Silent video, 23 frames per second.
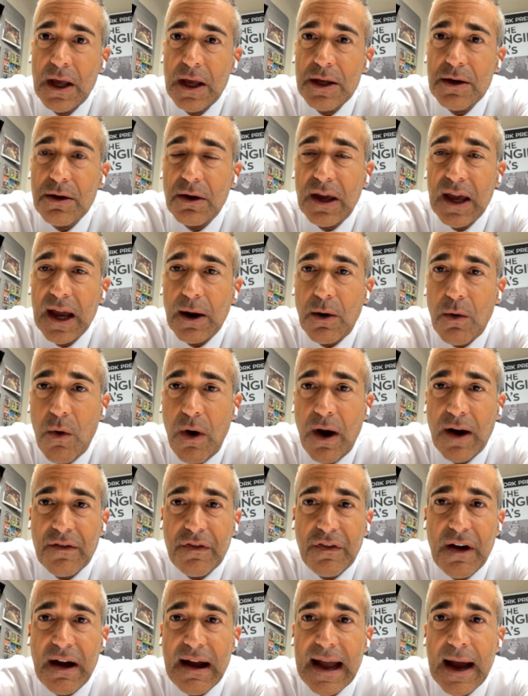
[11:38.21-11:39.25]
You can't
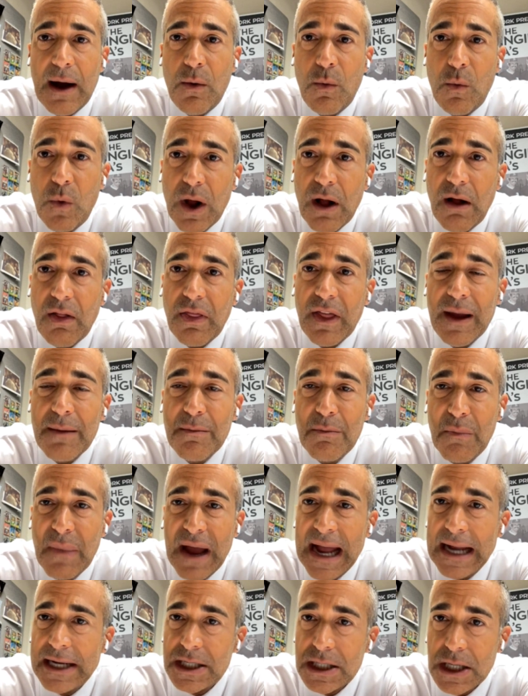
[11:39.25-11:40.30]
quantify how well they
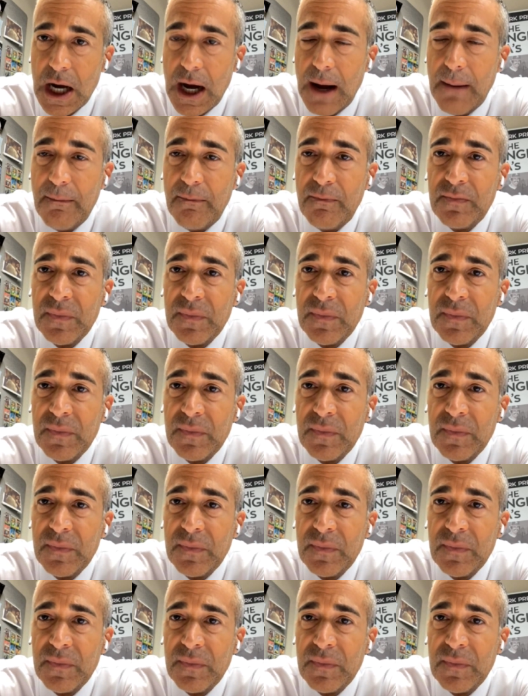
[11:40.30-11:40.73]
match up